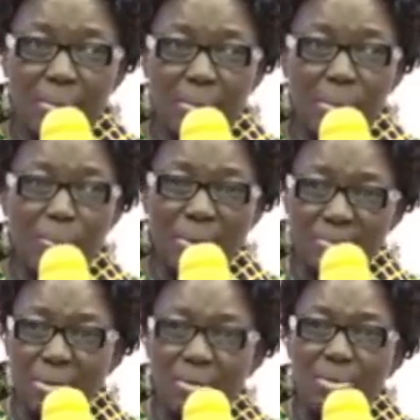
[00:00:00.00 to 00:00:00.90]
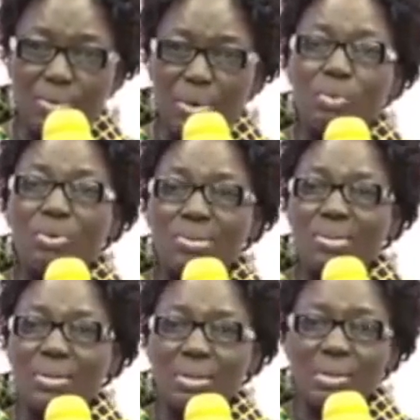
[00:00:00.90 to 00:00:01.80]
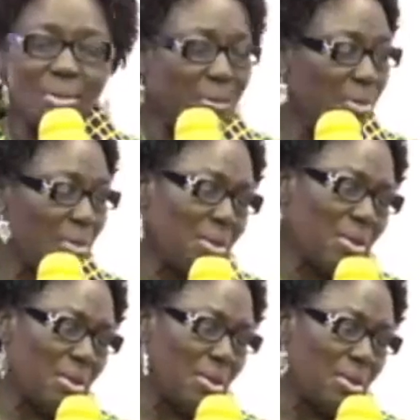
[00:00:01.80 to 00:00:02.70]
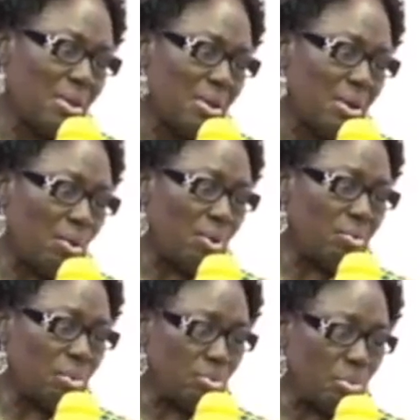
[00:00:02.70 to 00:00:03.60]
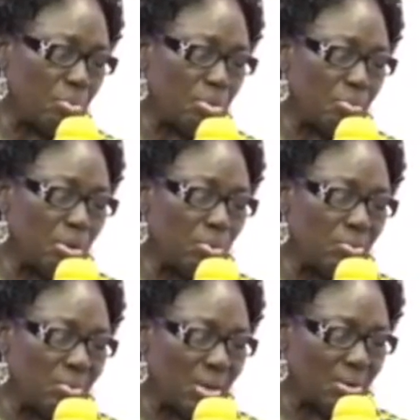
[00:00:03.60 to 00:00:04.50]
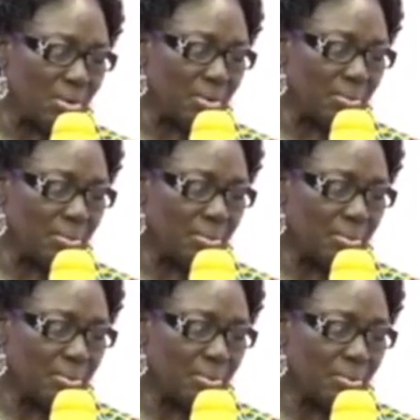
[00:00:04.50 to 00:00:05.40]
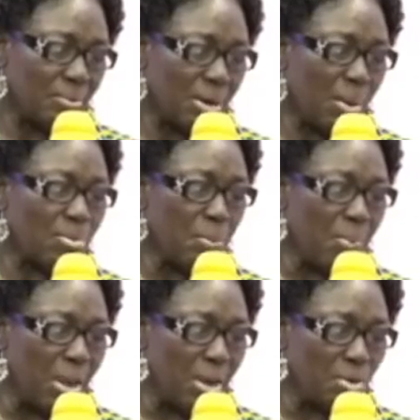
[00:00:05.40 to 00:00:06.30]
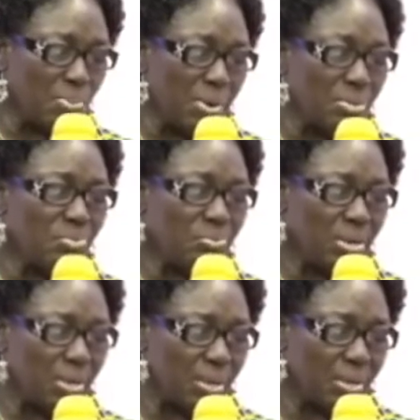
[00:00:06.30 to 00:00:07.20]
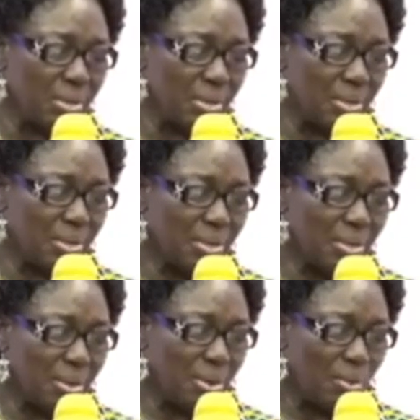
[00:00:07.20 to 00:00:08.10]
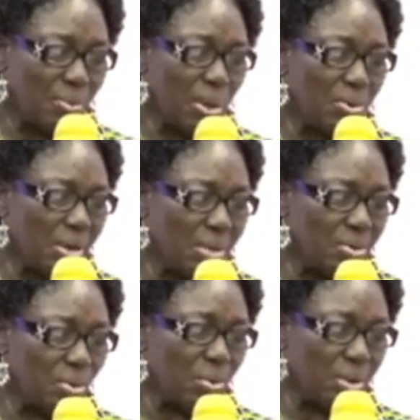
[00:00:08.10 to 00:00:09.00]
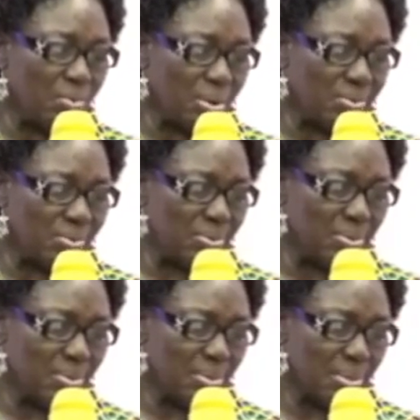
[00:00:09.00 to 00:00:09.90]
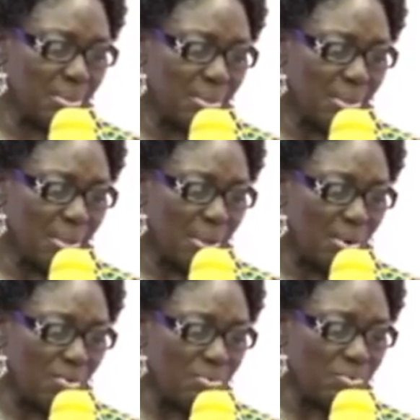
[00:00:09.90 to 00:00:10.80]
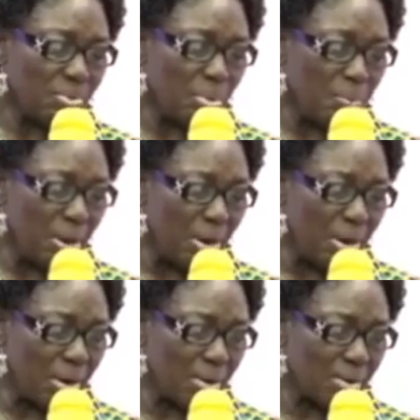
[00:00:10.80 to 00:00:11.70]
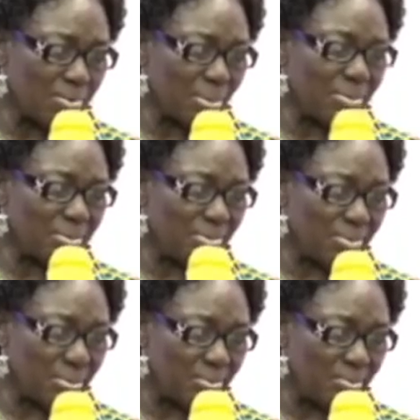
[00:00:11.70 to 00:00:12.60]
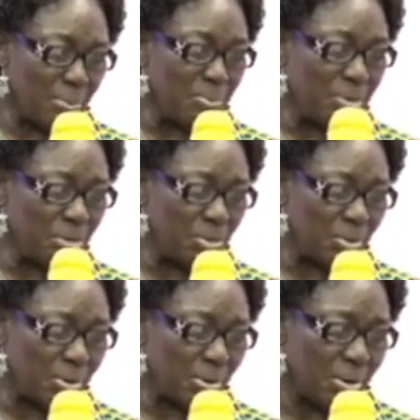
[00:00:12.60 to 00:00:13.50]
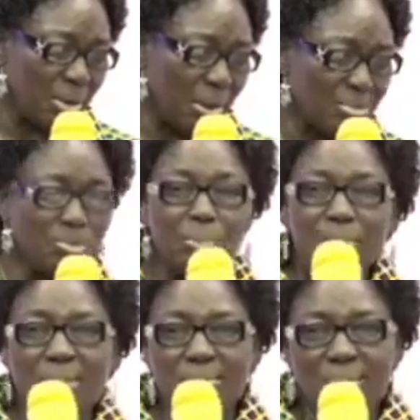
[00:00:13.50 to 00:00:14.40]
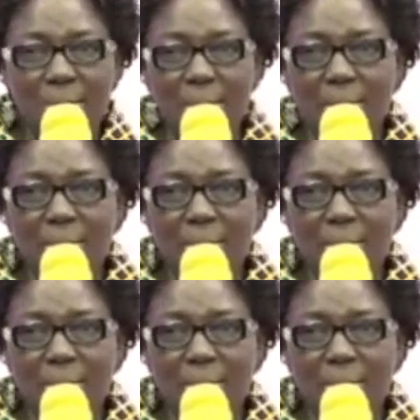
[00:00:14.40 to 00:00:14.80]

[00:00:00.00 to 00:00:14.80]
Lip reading: The President is the one requesting. All those whom it may concern, to allow the bearer to pass freely, without let or hindrance, and to afford the bearer such assistance and protection as may be necessary.